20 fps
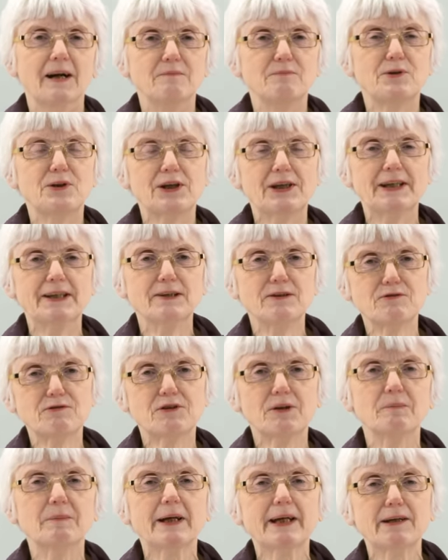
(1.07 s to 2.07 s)
I'm Gill
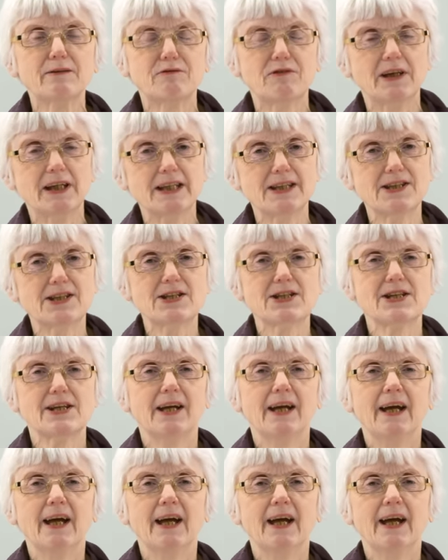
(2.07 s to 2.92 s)
from engVid,